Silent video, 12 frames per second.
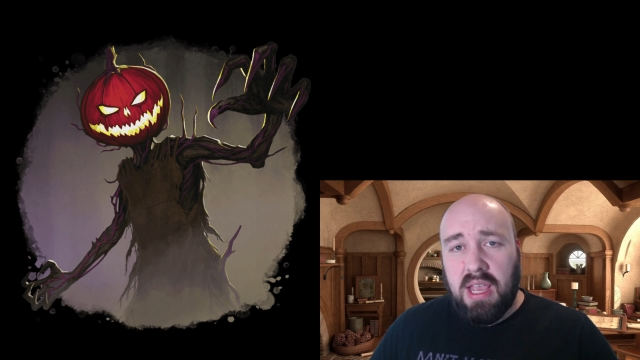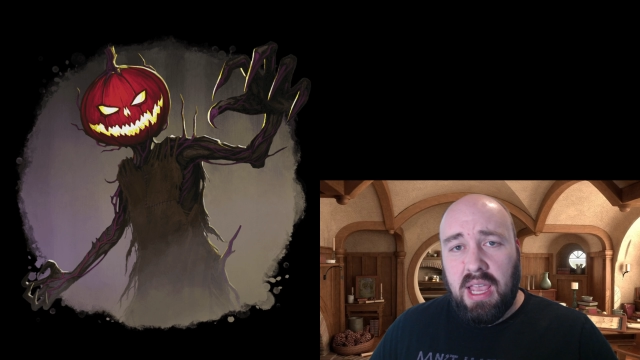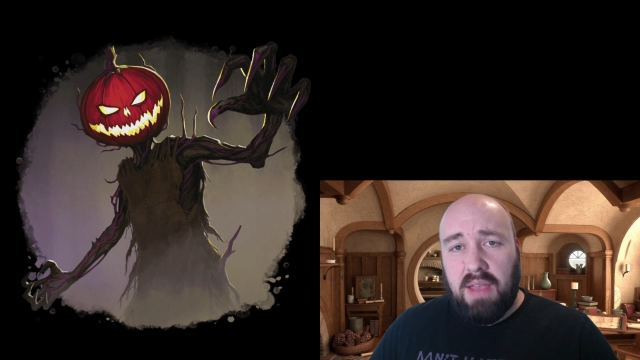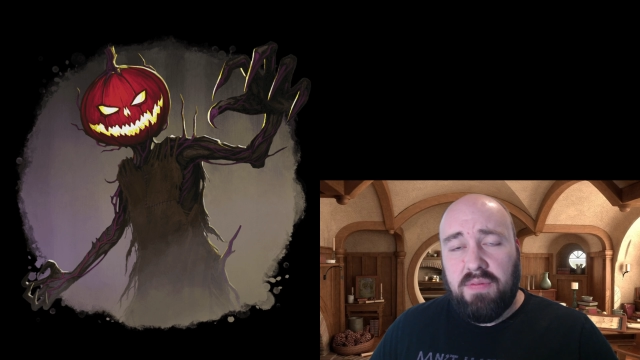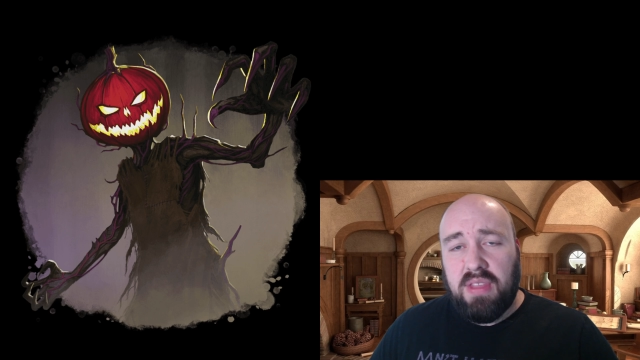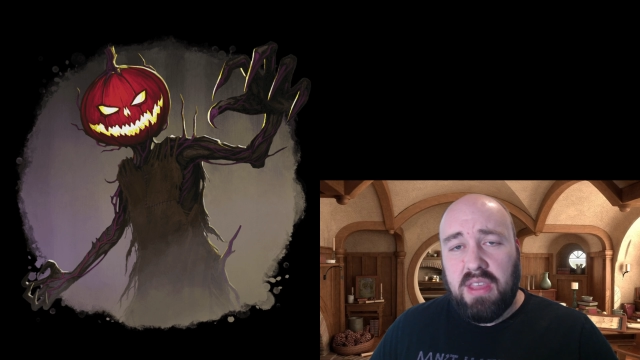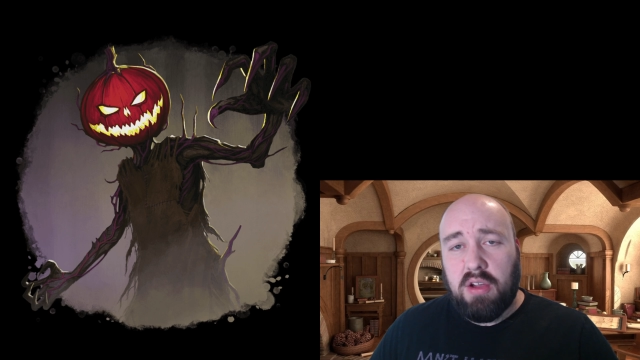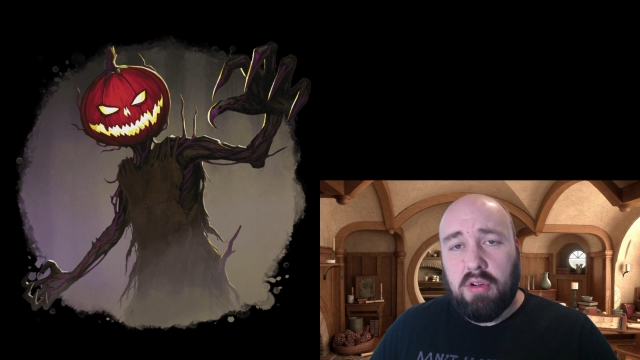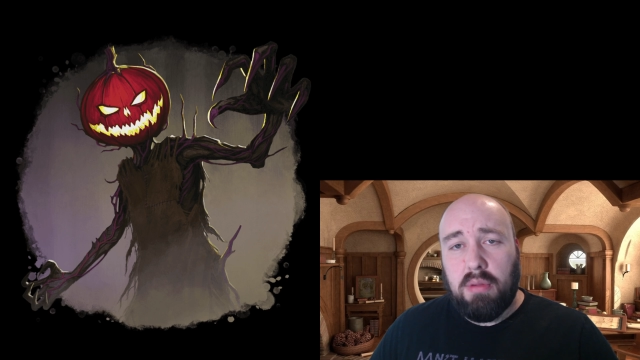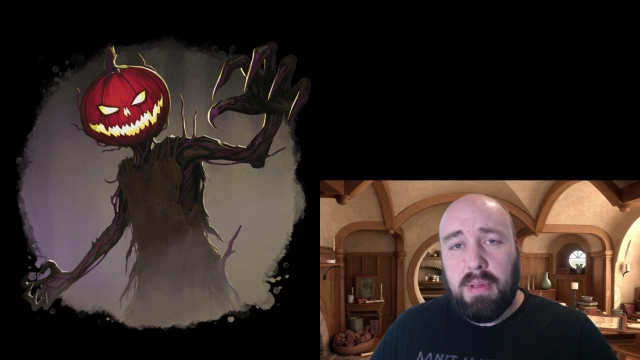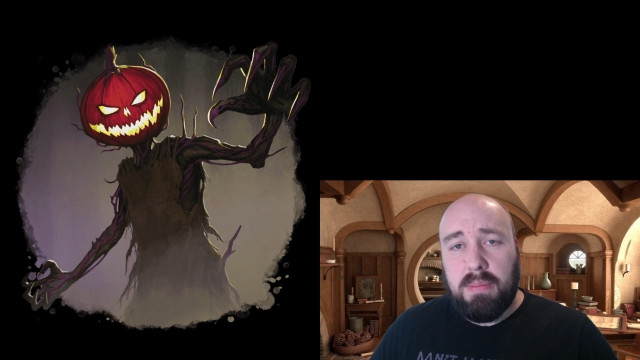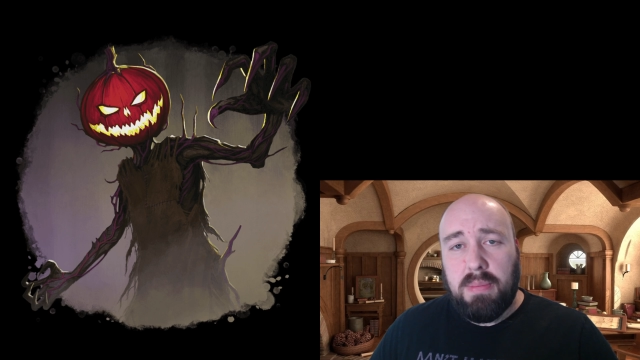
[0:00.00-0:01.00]
if the
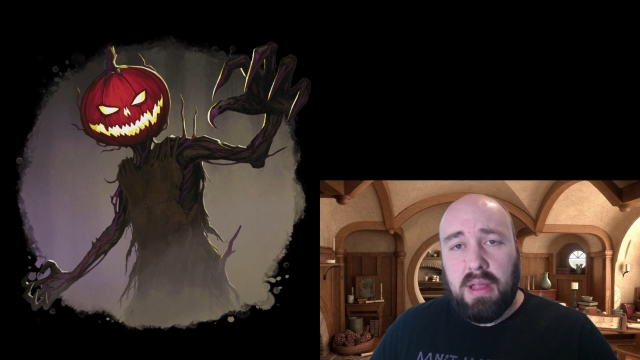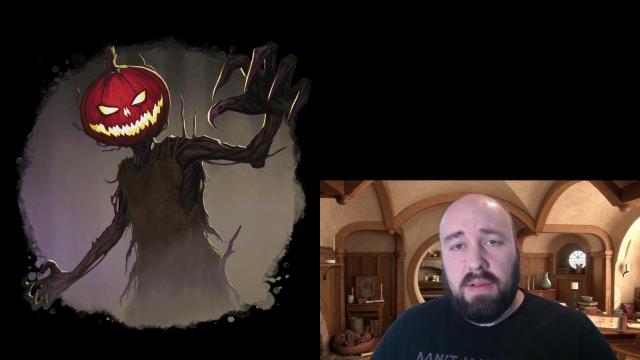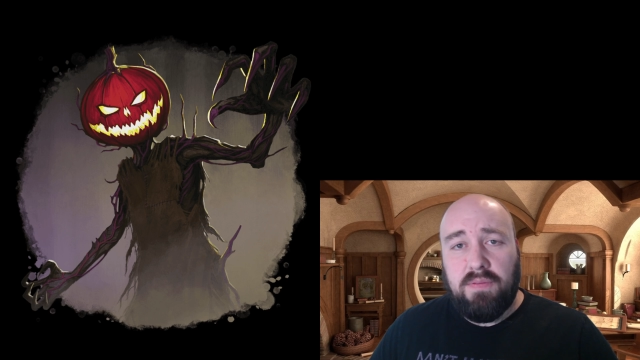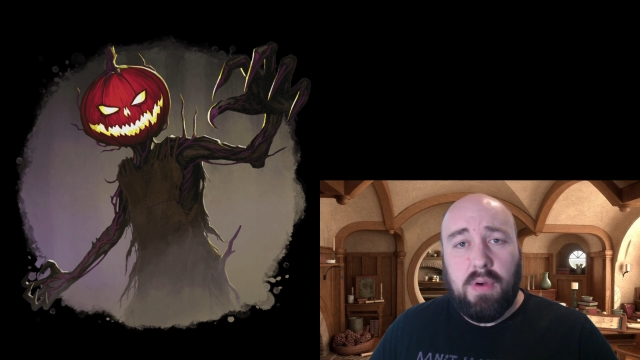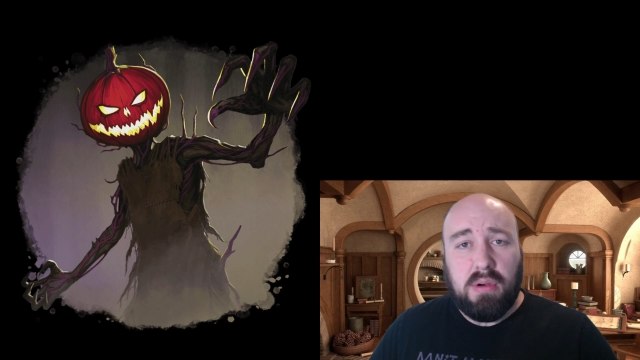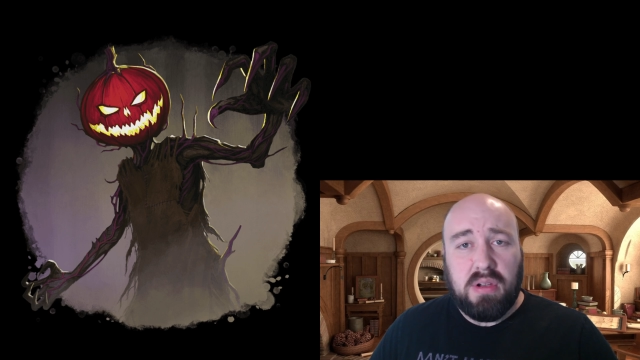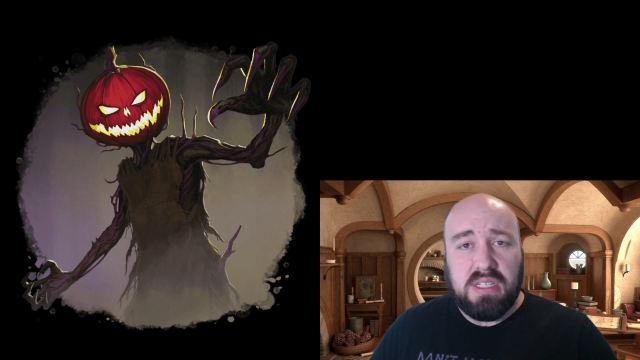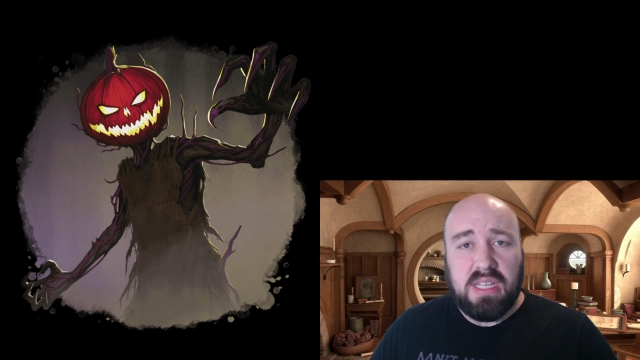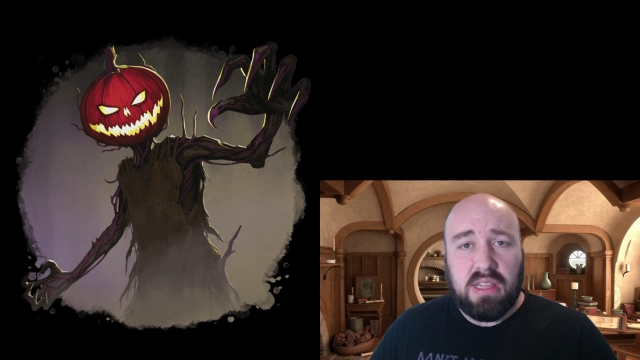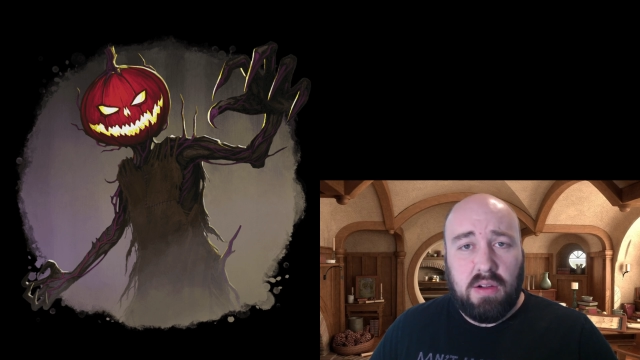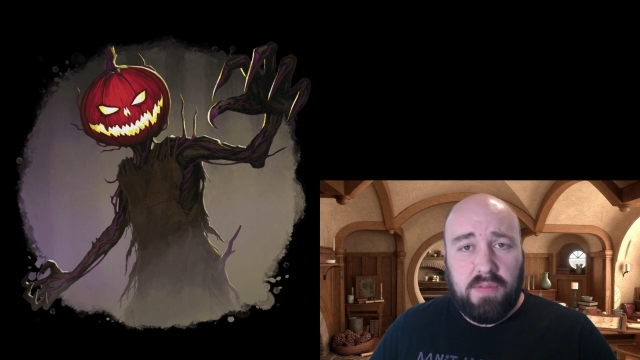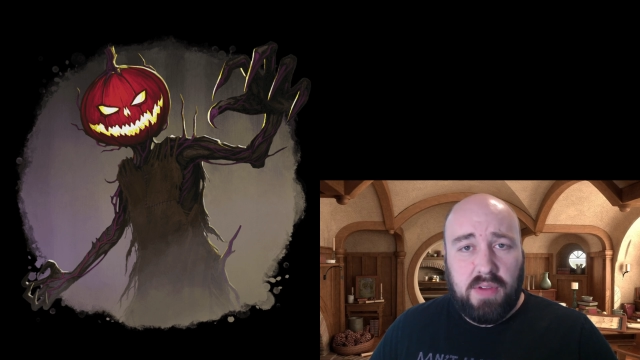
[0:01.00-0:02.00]
group had been
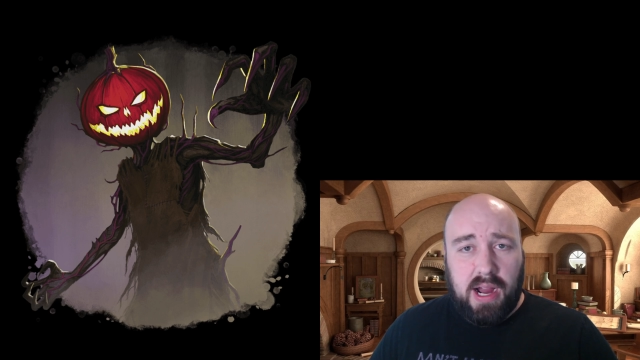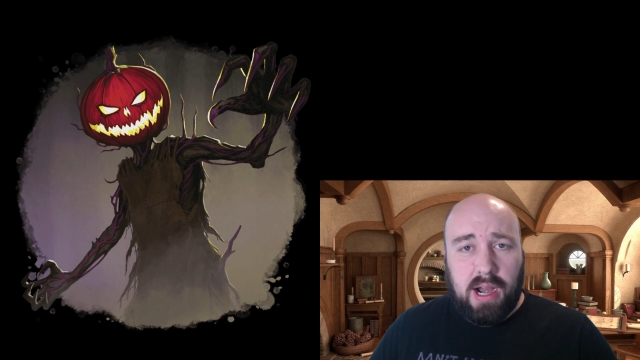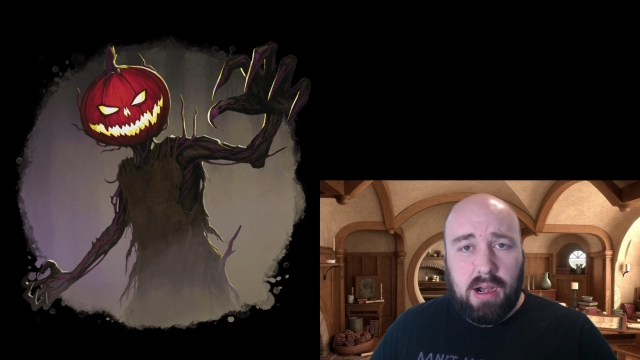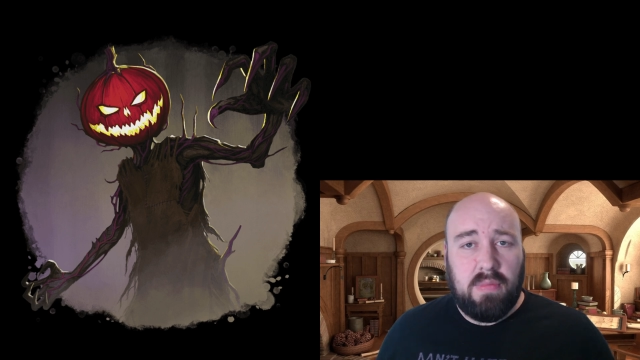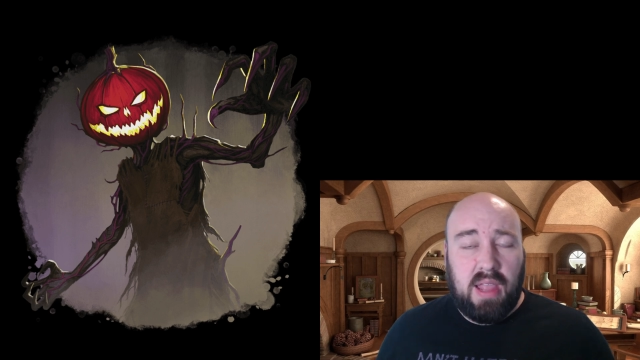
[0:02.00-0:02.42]
focusing their fire.